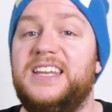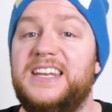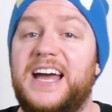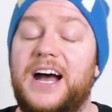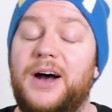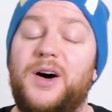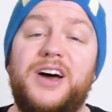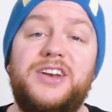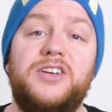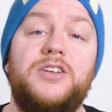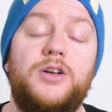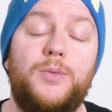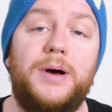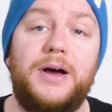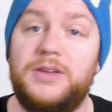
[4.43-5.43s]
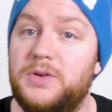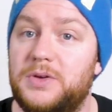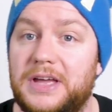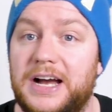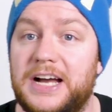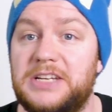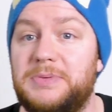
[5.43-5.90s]
Now, I don't know about you
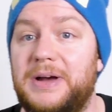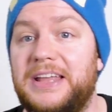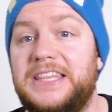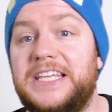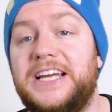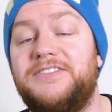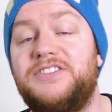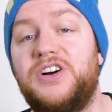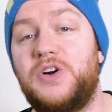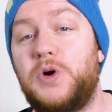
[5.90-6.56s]
guys, but I think I've got